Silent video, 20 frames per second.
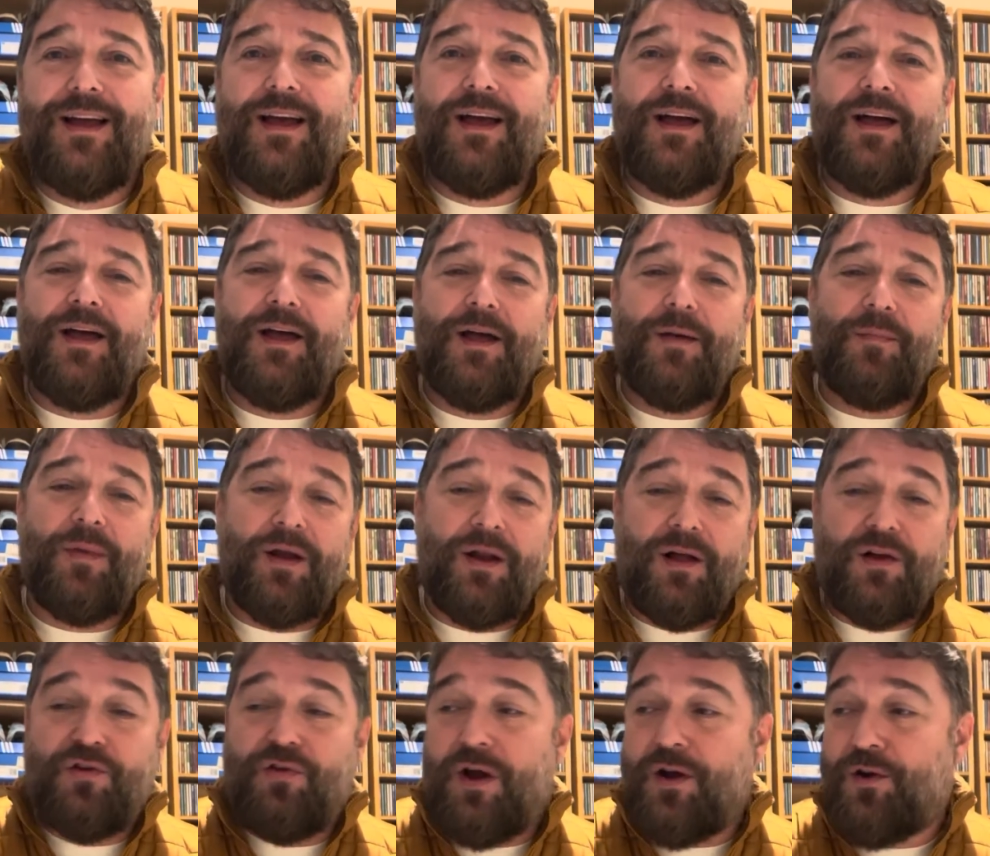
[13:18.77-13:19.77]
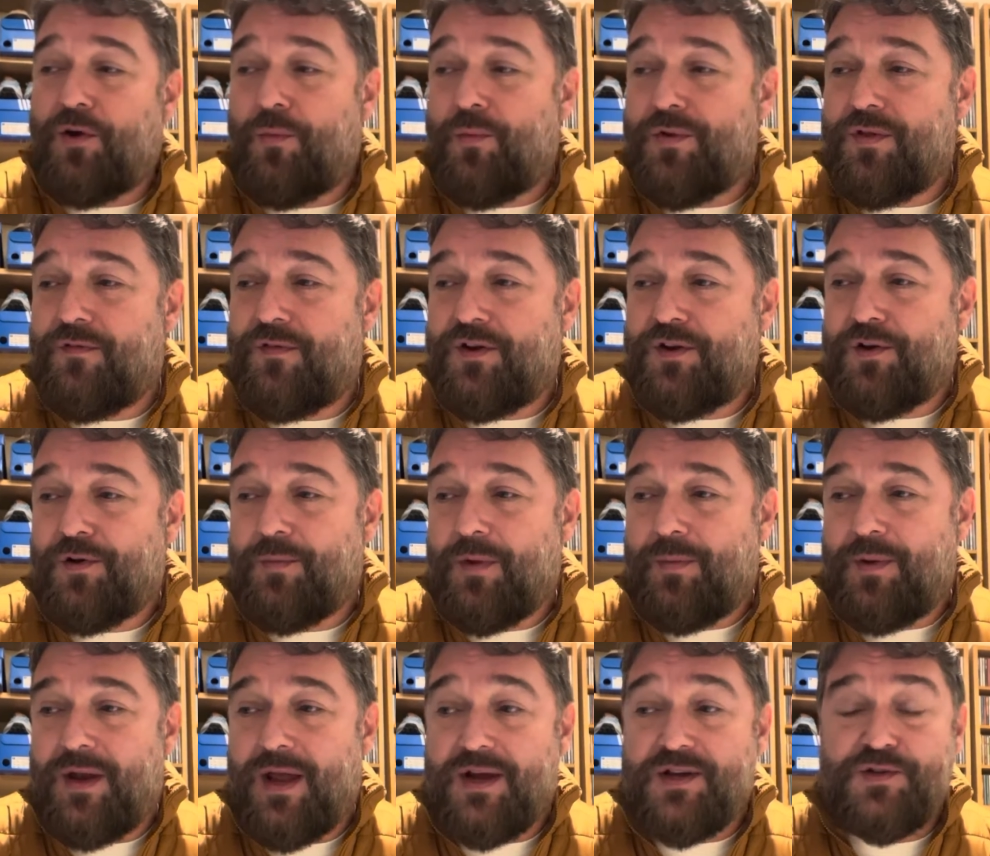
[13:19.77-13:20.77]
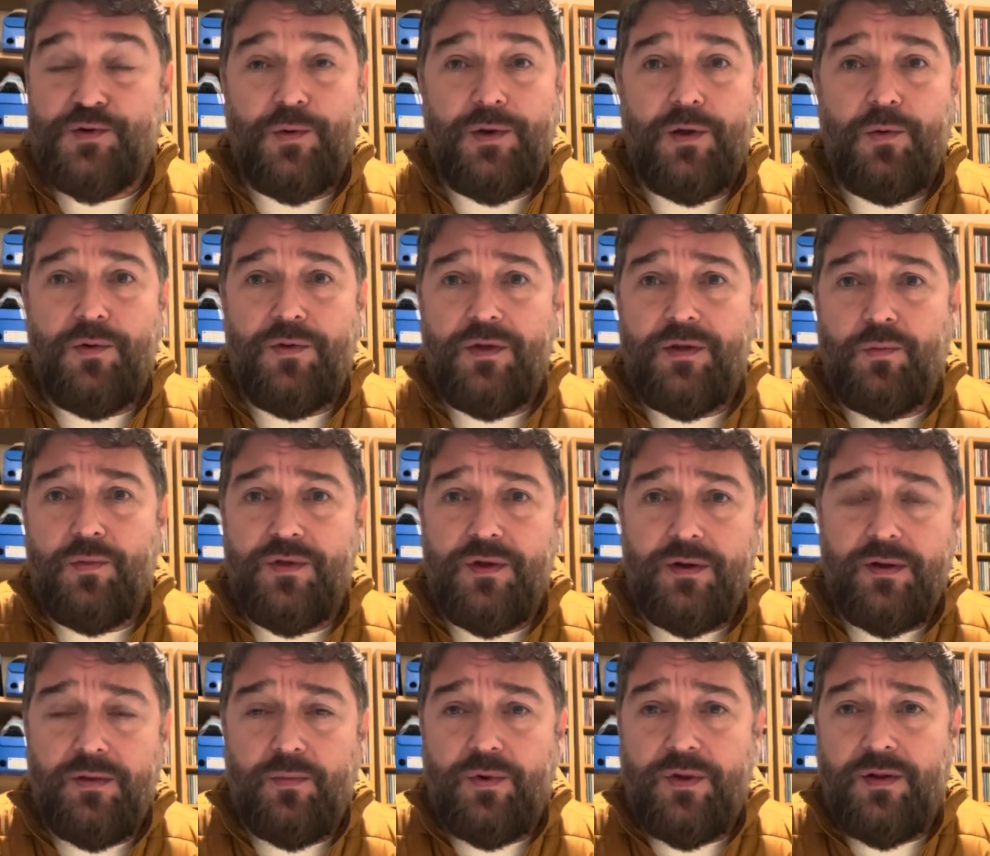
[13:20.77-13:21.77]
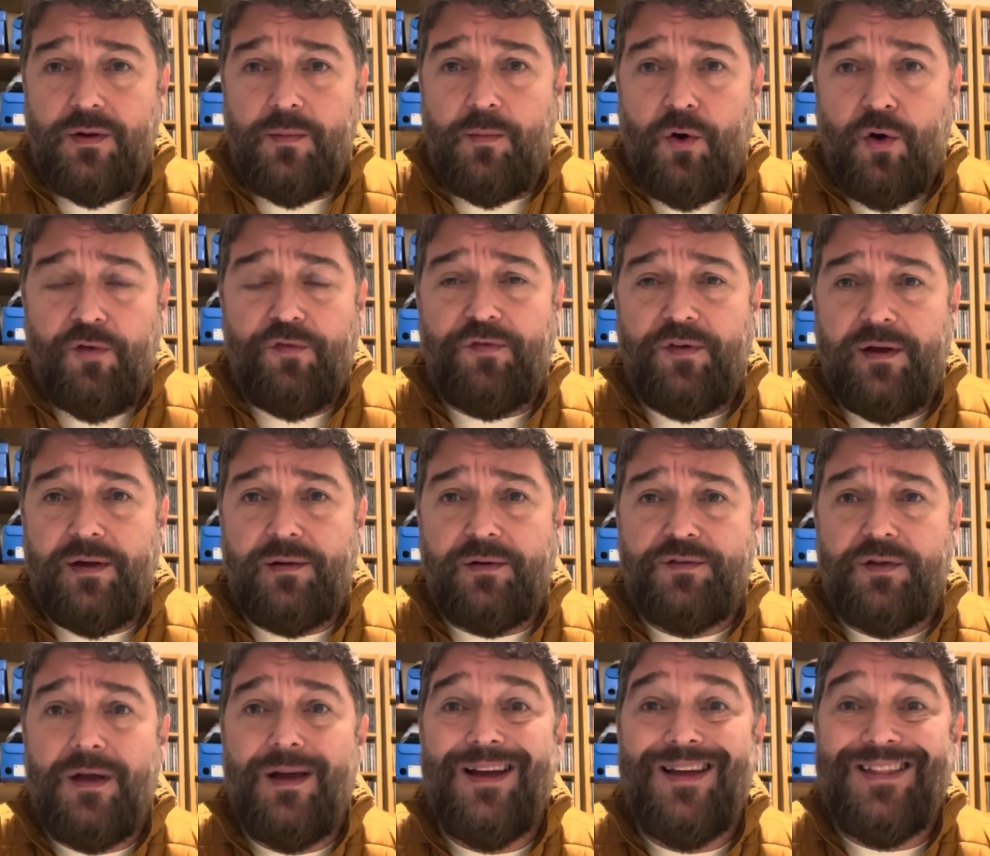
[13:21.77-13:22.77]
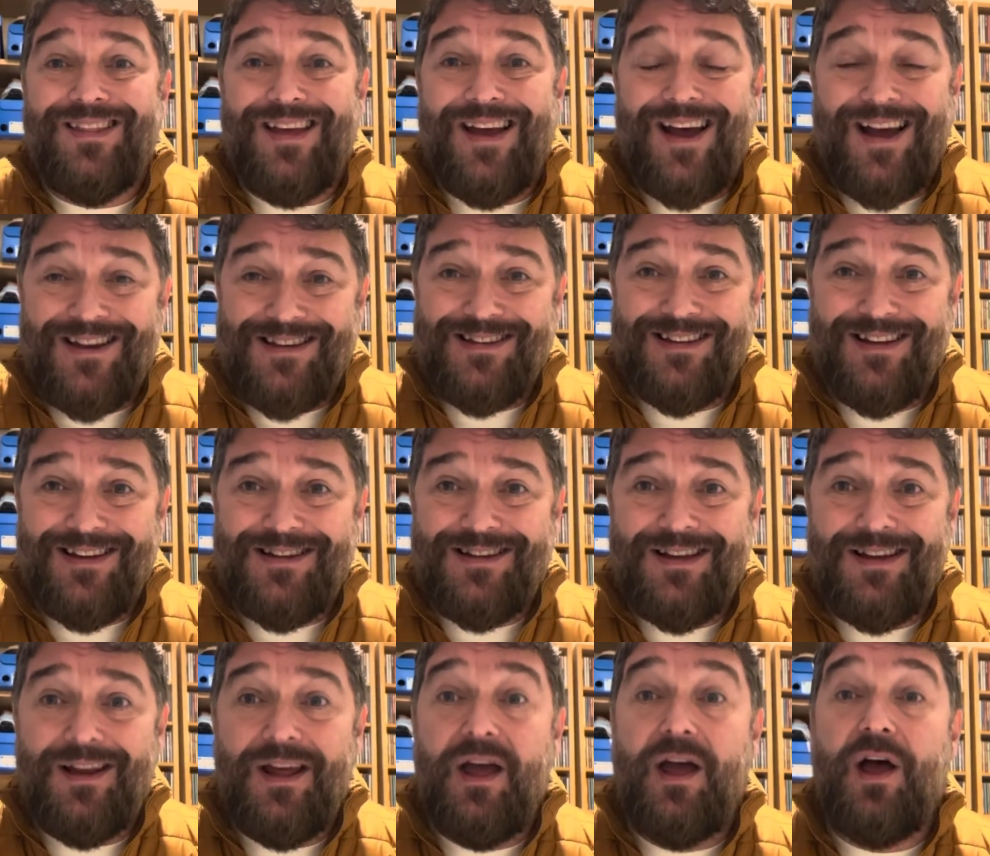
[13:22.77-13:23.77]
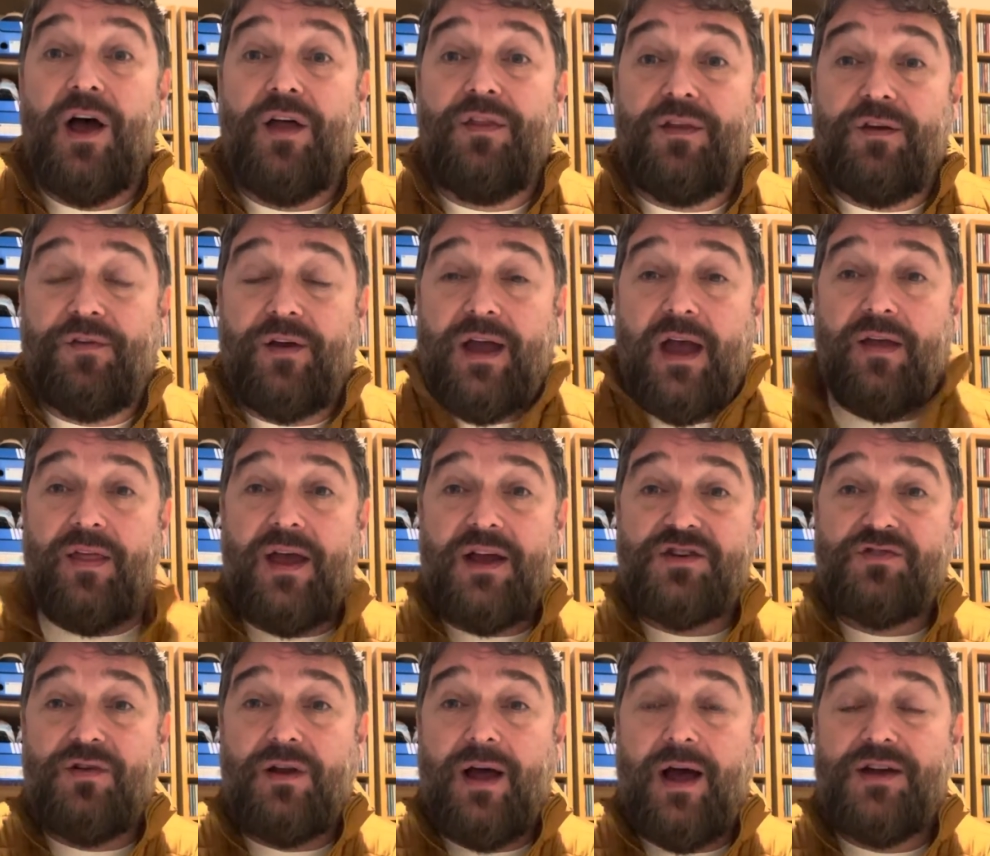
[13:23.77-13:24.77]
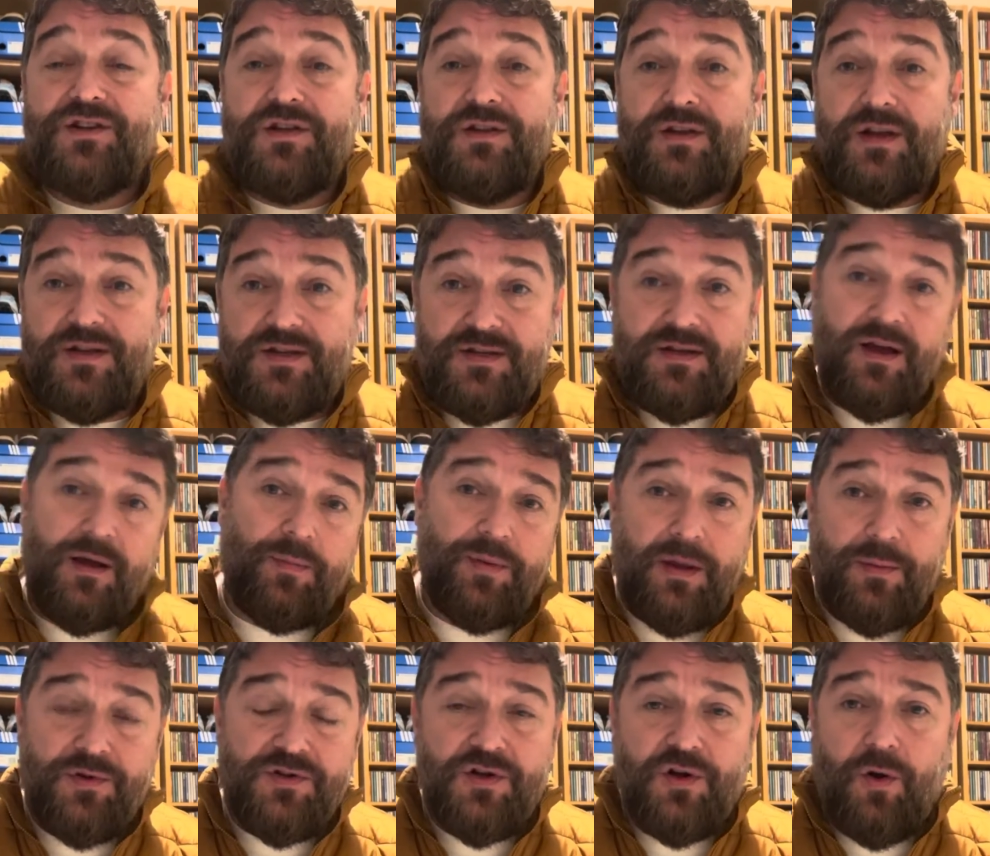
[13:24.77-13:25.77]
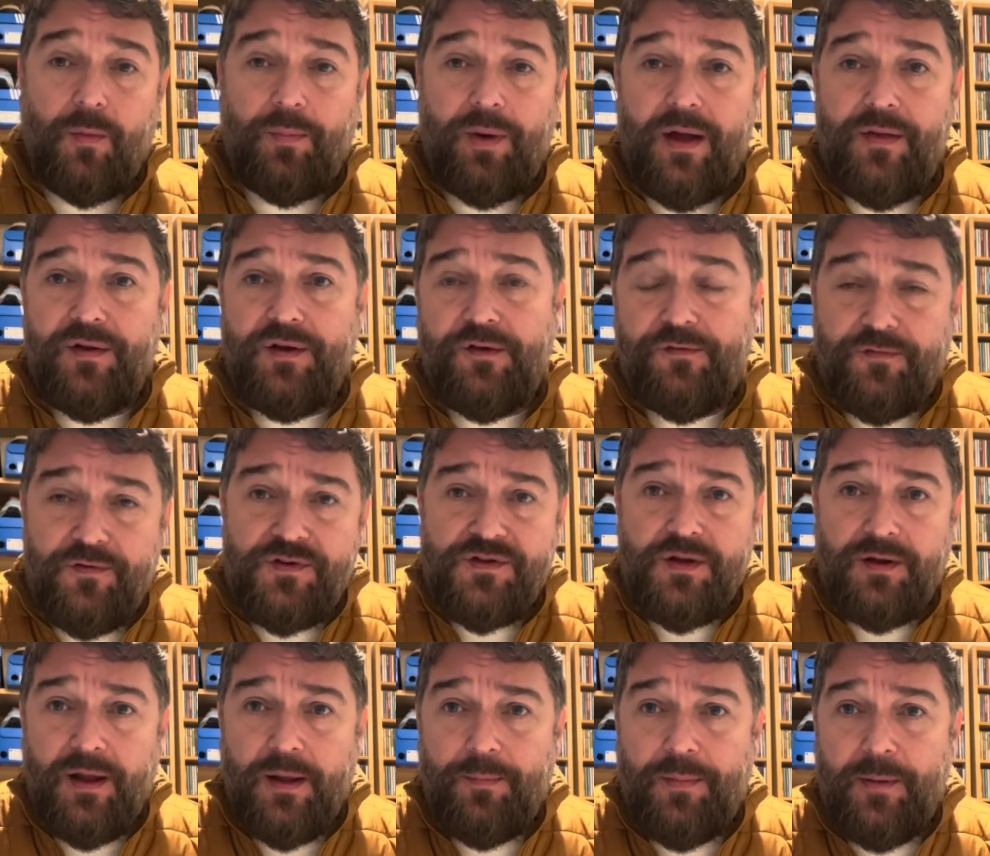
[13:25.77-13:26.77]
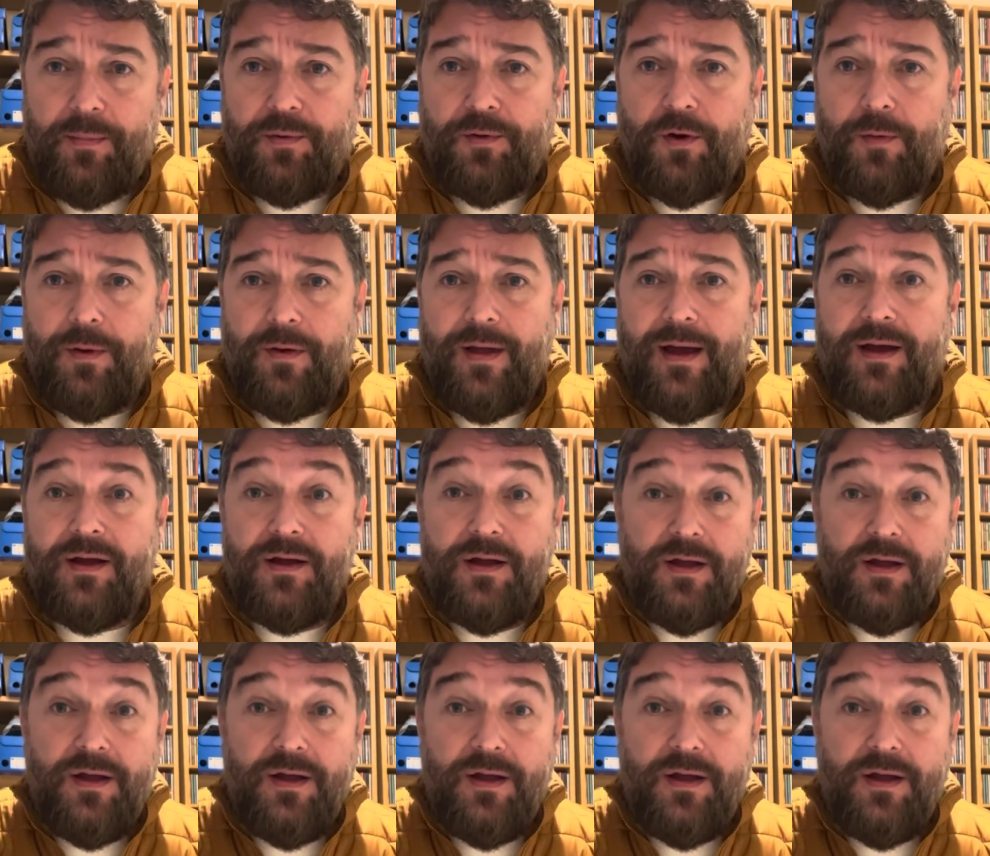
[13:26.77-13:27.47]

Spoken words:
And I'll crack on with the video maybe next week with the Moorfield, the Haslingden, and if I get the extra large in this, I'll be able to compare the difference and let people know about that.